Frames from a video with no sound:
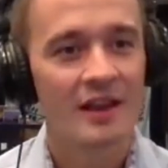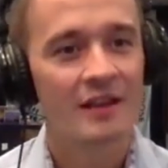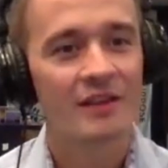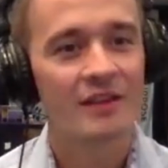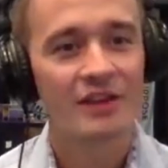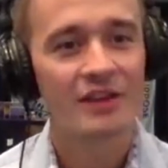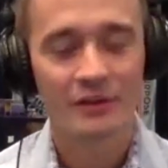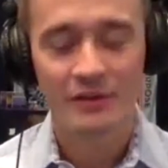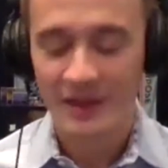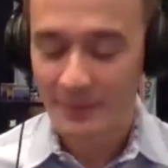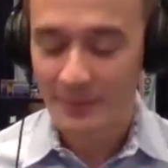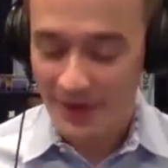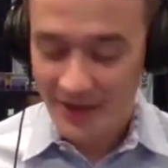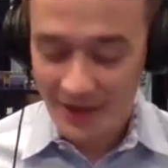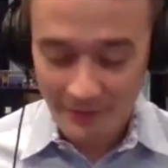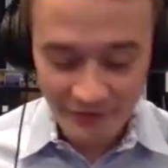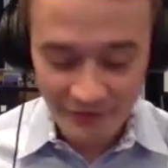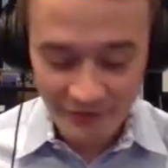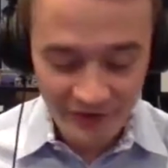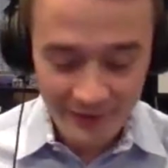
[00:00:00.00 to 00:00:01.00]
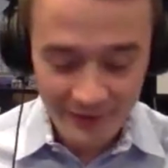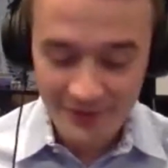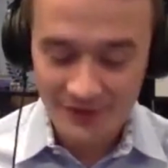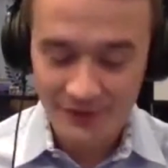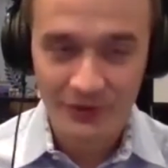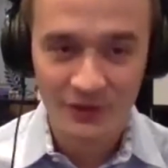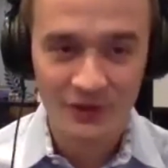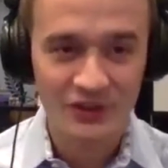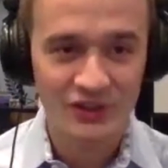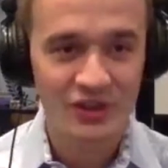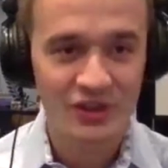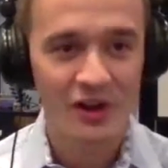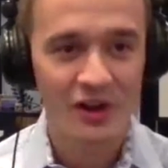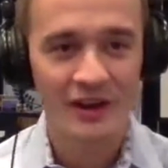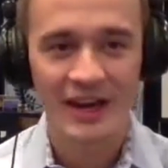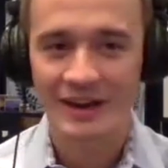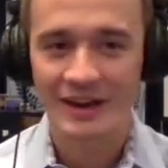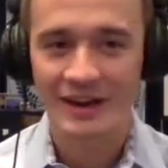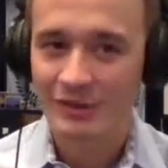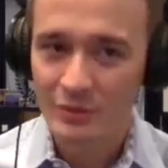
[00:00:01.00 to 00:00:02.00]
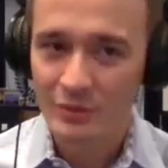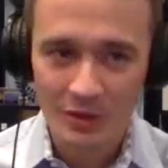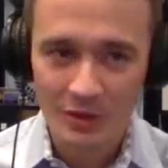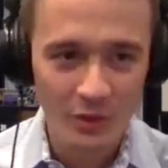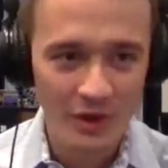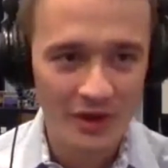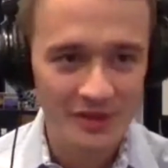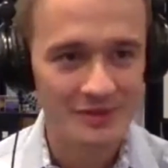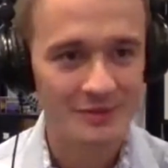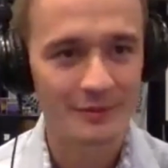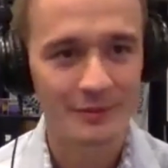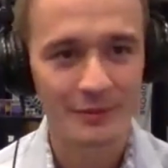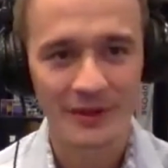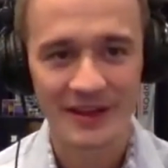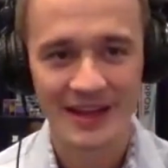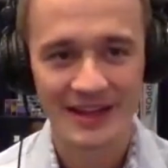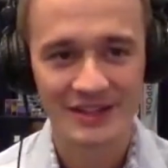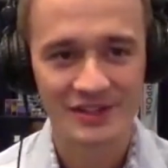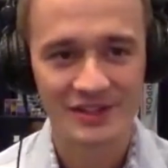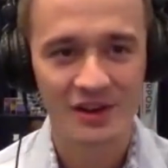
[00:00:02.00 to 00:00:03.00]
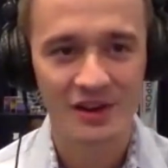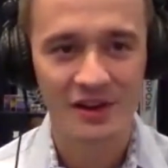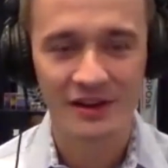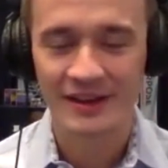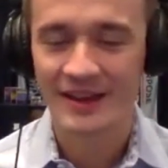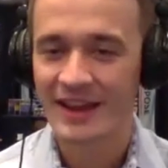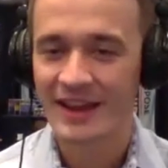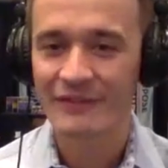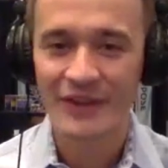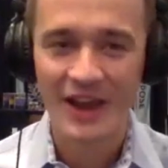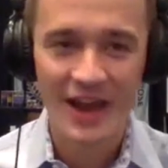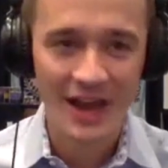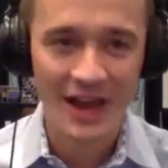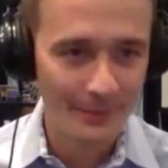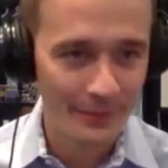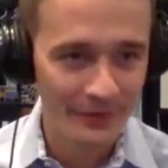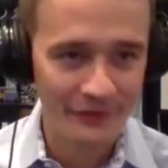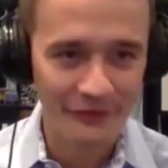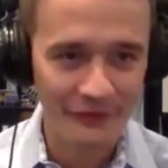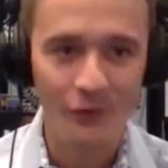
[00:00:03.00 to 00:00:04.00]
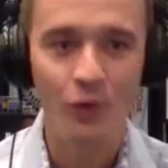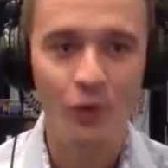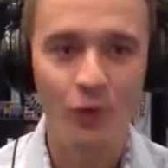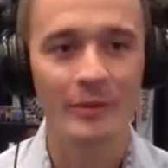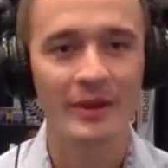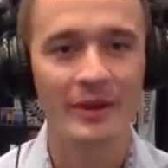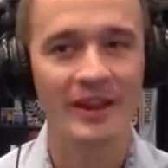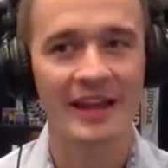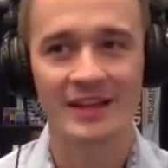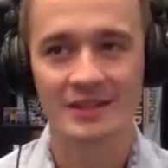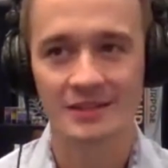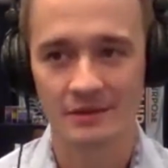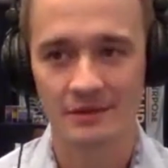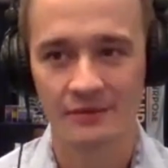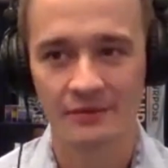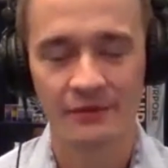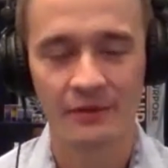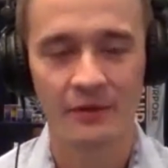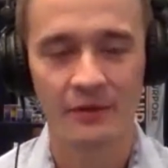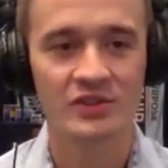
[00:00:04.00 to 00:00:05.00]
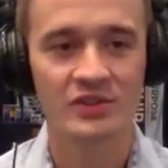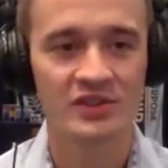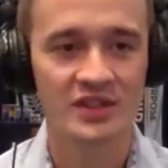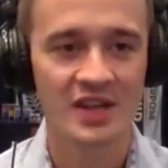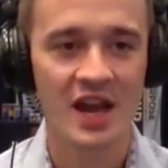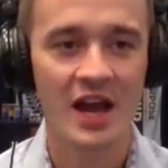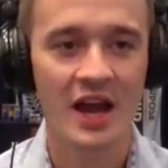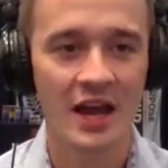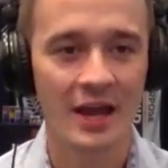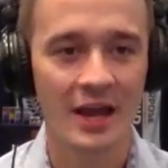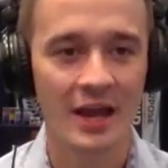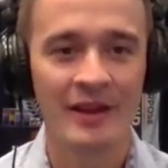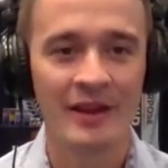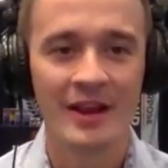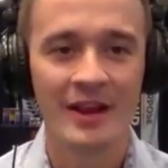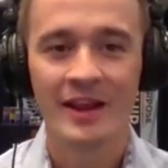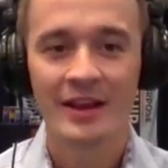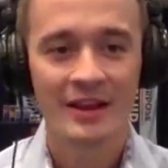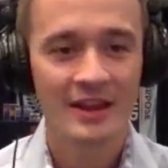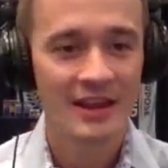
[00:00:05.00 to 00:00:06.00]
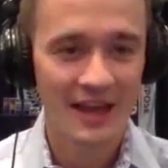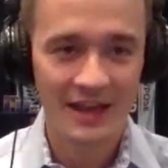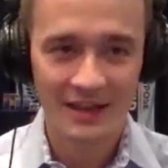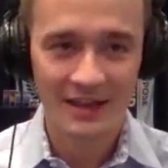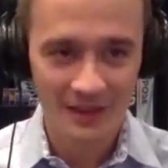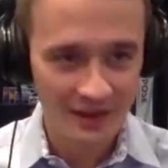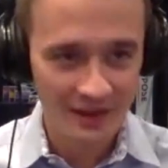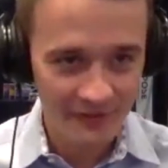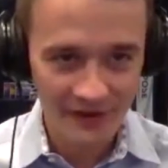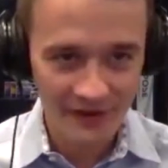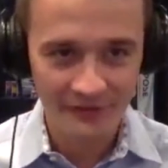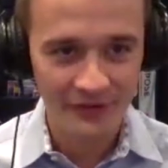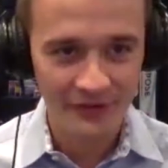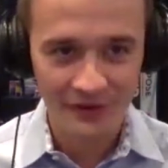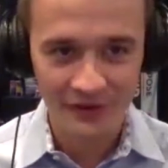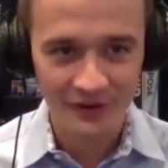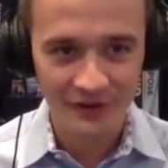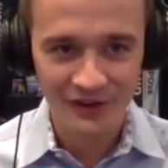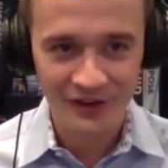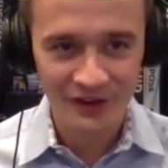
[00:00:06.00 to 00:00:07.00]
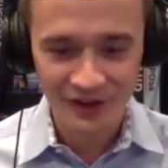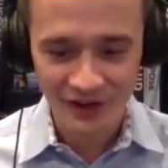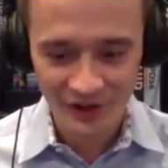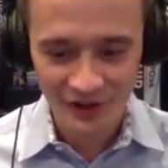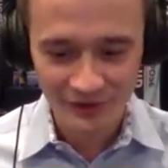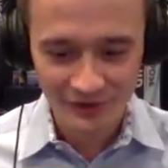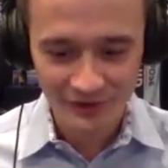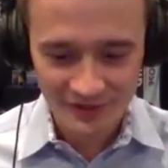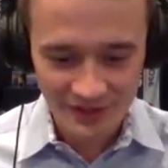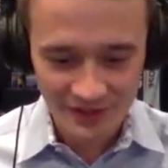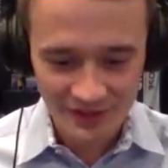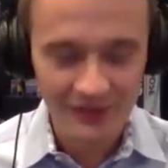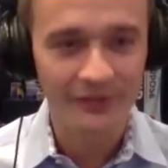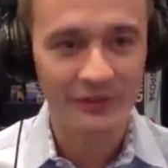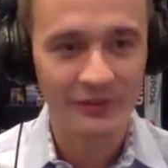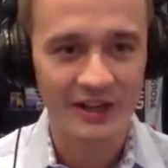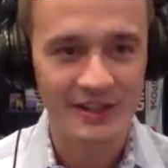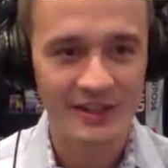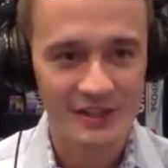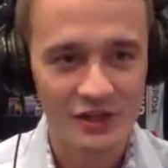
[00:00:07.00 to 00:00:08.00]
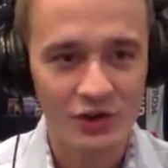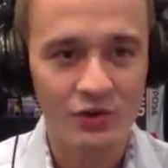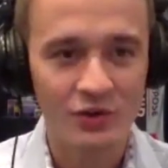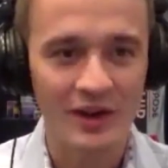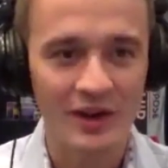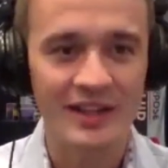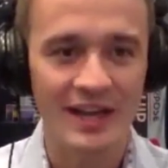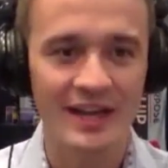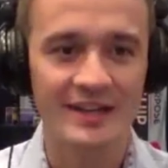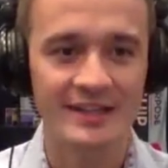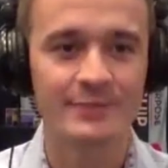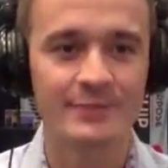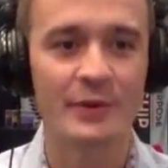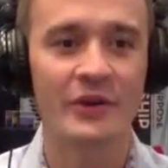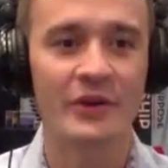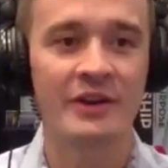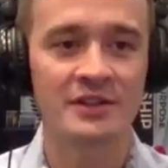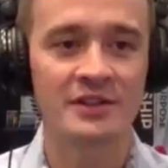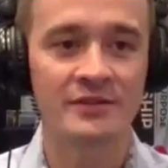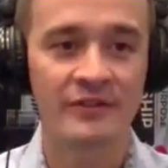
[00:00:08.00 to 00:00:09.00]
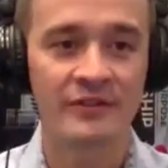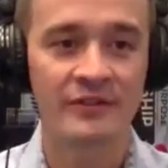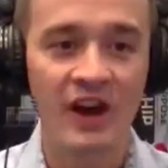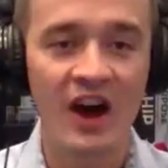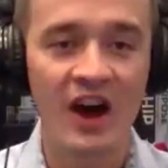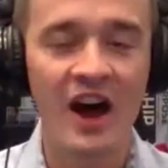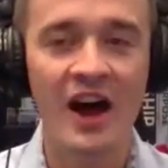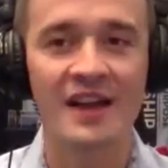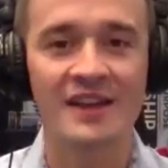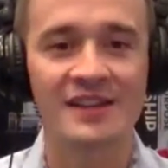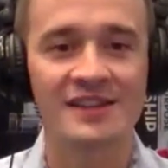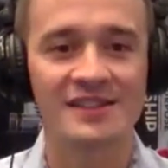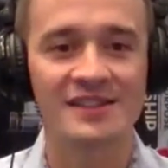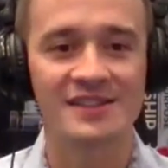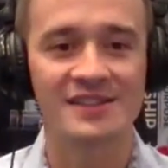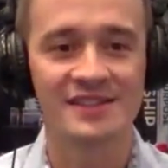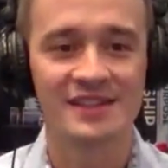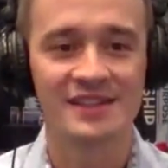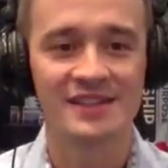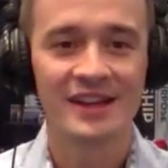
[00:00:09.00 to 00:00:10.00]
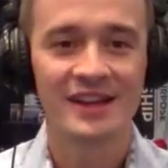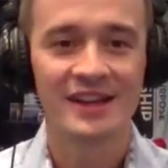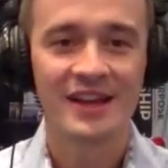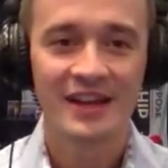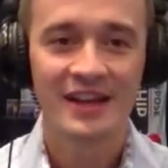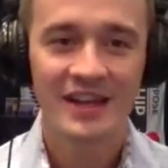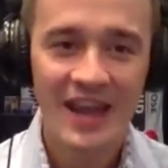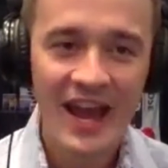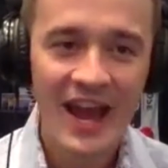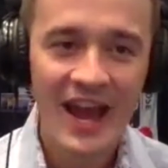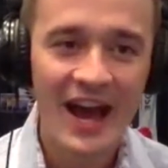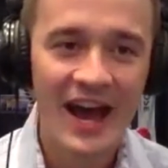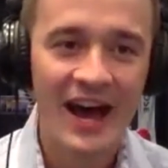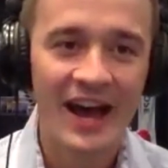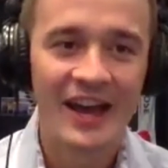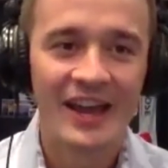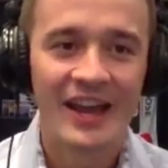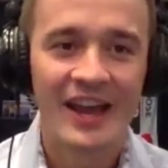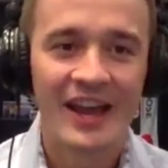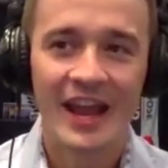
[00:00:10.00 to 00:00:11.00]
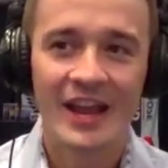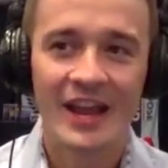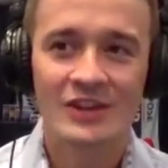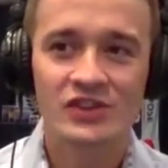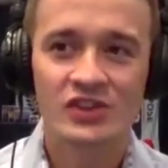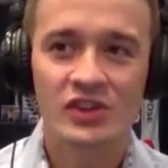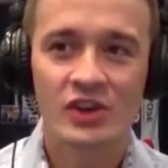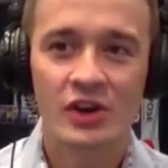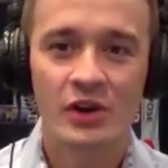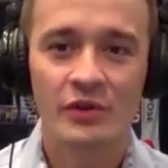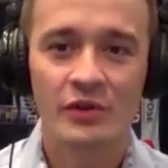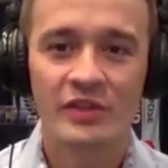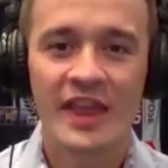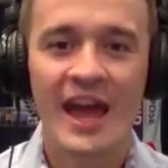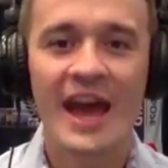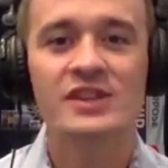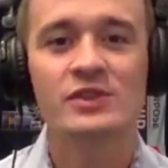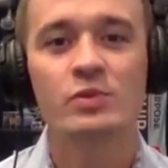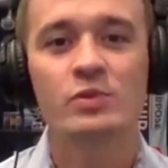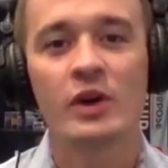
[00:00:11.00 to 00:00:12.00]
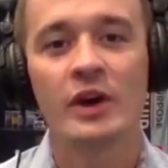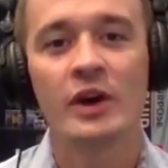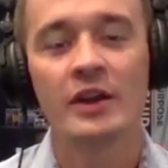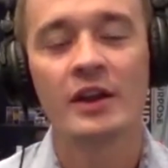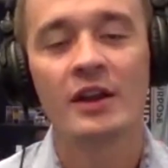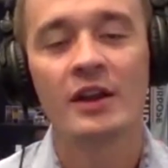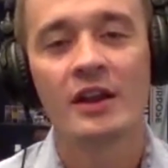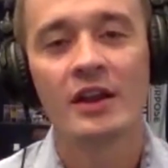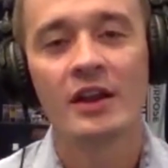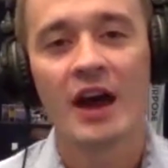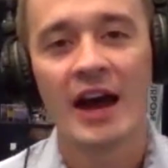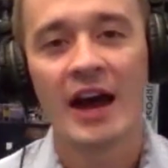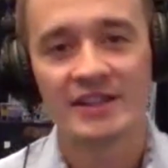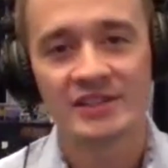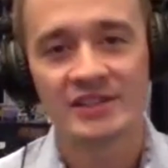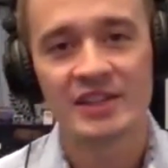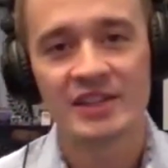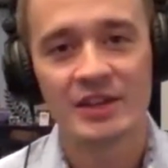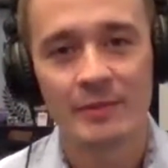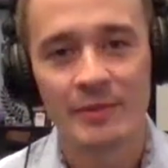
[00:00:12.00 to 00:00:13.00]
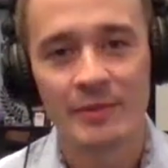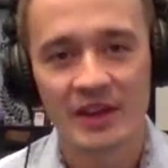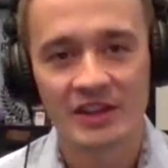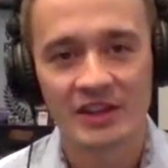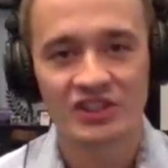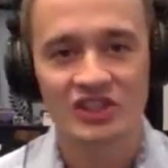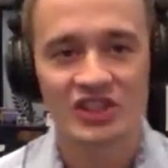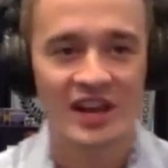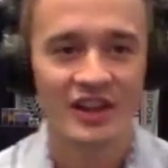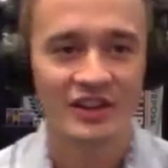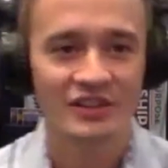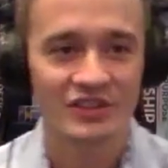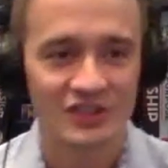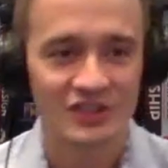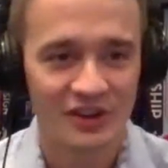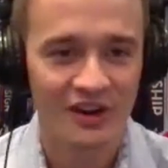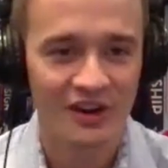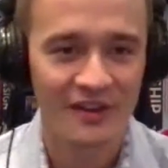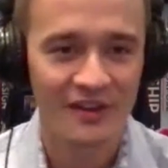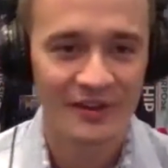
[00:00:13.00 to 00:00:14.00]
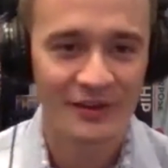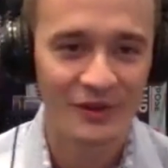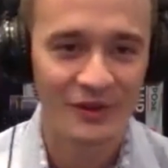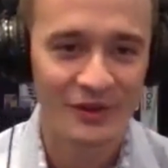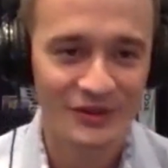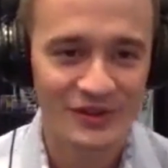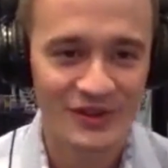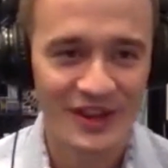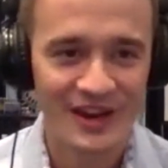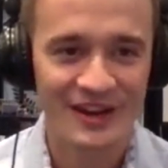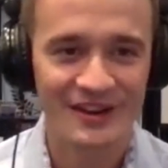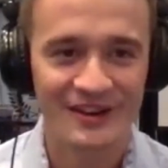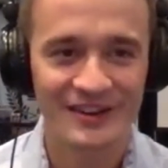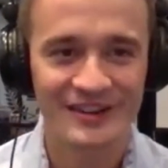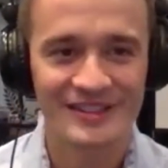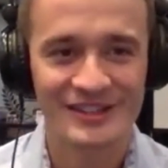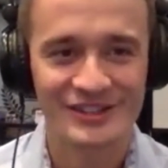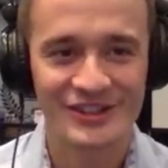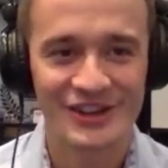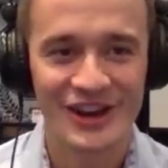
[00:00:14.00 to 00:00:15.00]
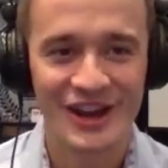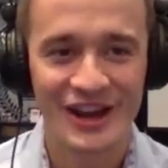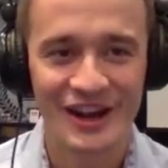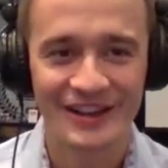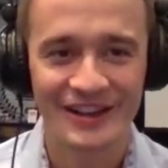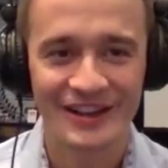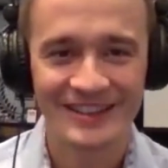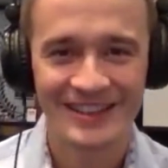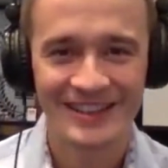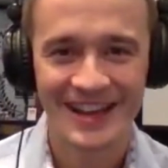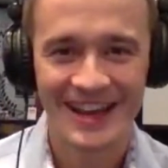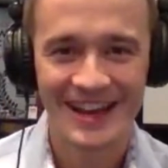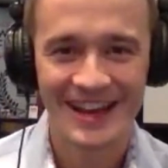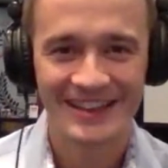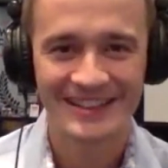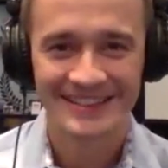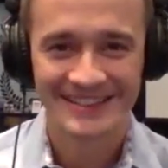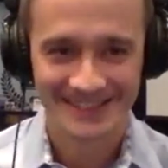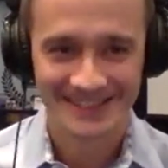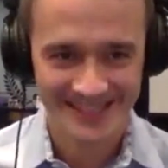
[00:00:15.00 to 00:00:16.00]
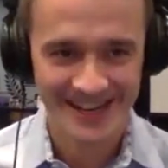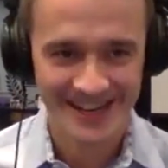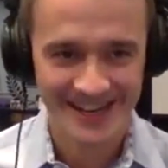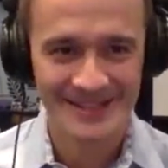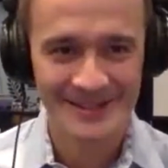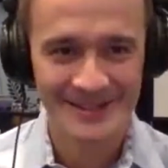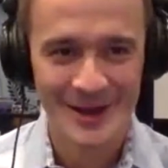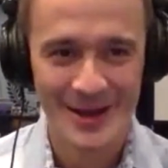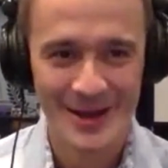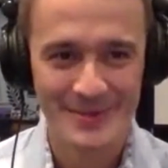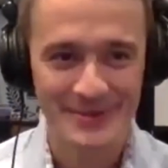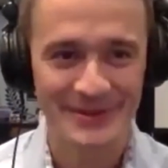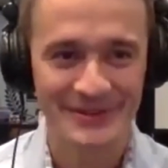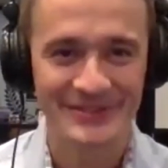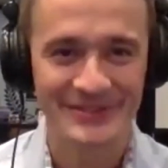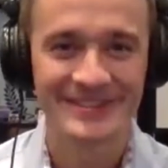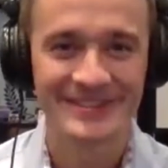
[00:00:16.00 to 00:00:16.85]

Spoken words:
They become famous for a song, and everyone wants them to play that song, and got to perform it like it's the first time that they've ever, delivered it, to create that experience for us. Yeah. And so that's what I see the biggest challenges are. And those are the areas that you gotta stay on top of.